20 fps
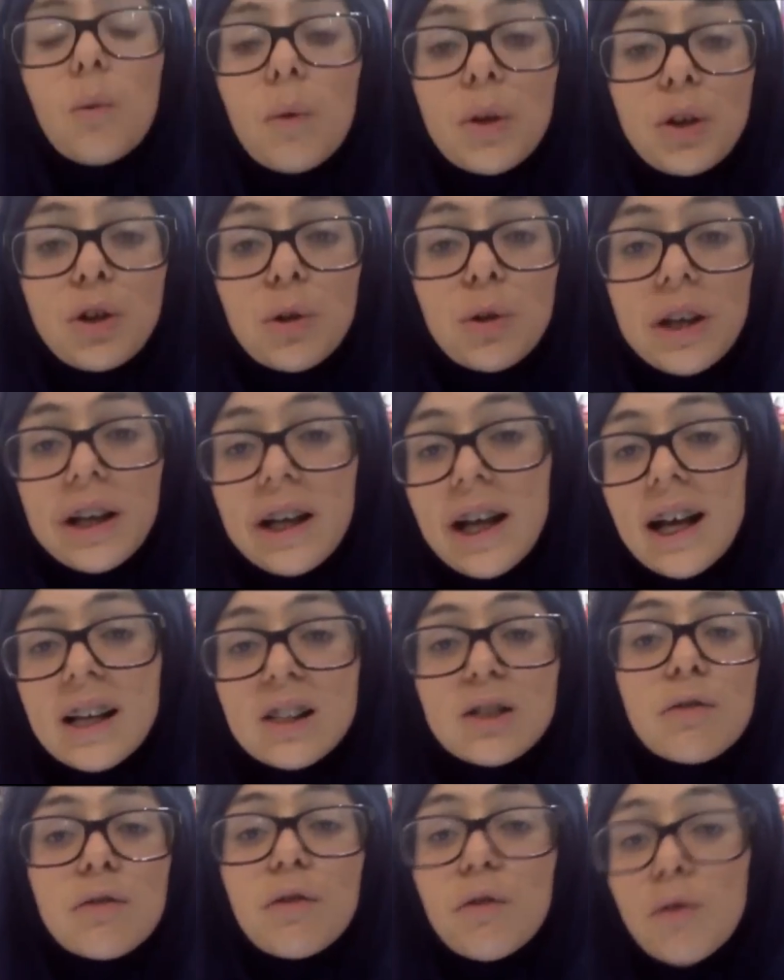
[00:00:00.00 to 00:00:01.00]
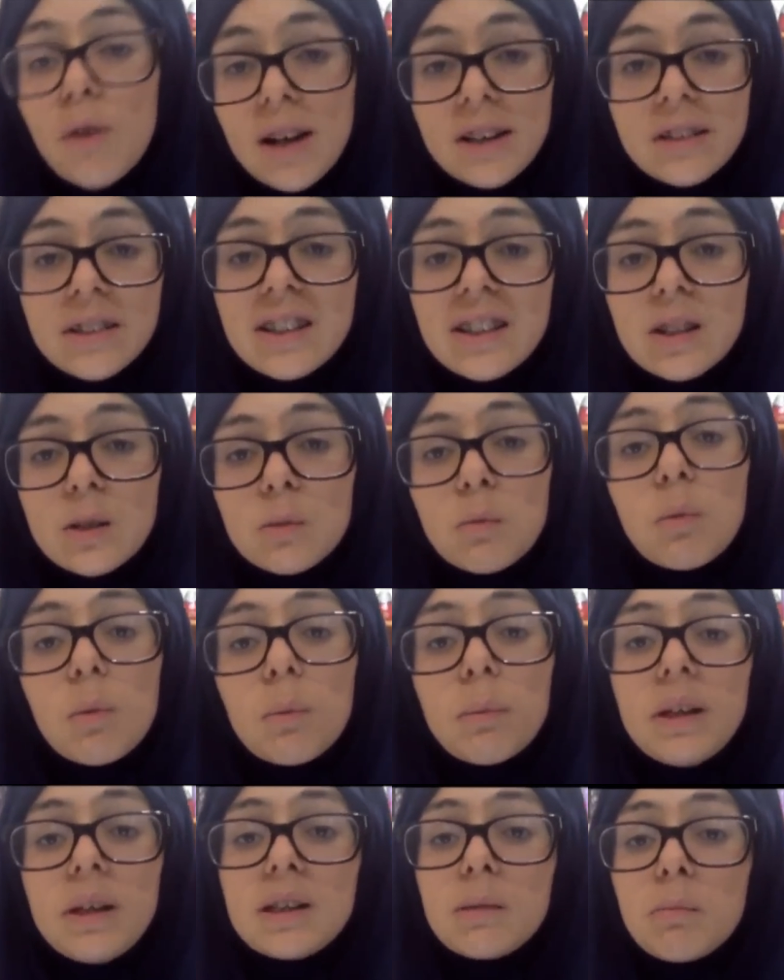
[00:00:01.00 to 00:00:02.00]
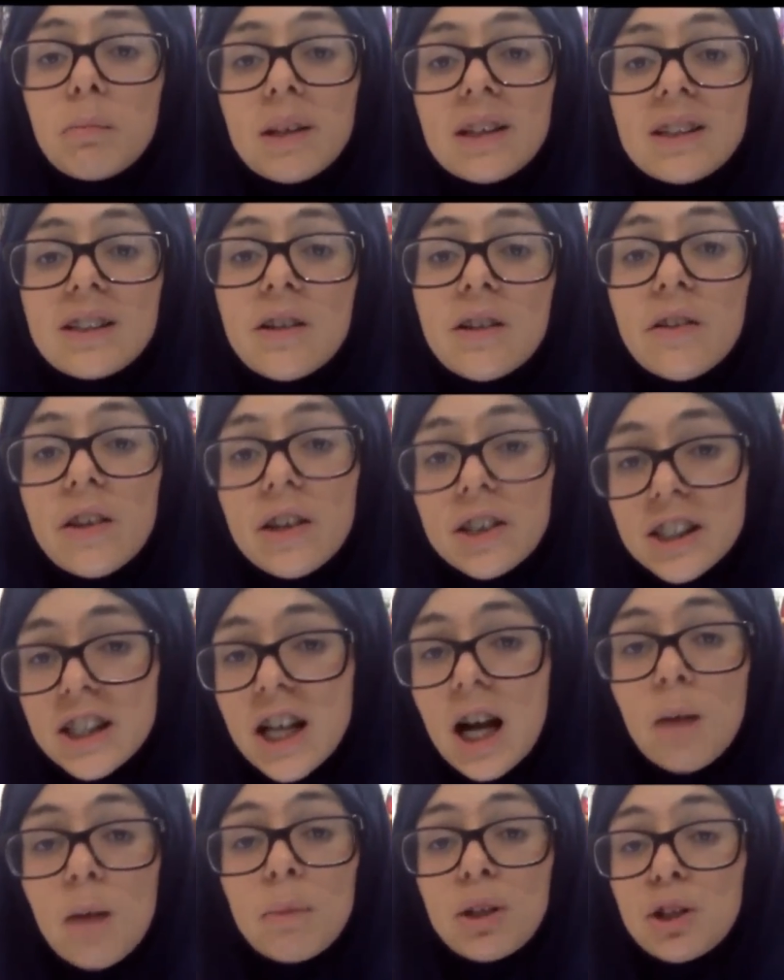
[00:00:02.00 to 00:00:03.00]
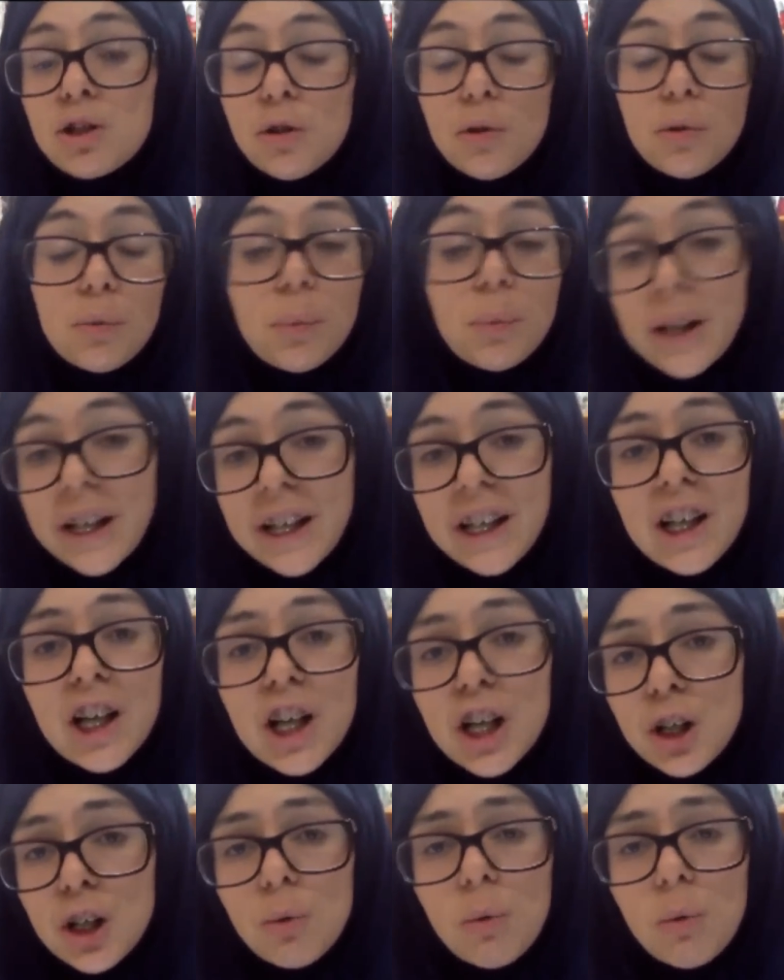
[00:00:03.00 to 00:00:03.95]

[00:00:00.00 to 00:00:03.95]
When your ES friends will be splitting their time into 3,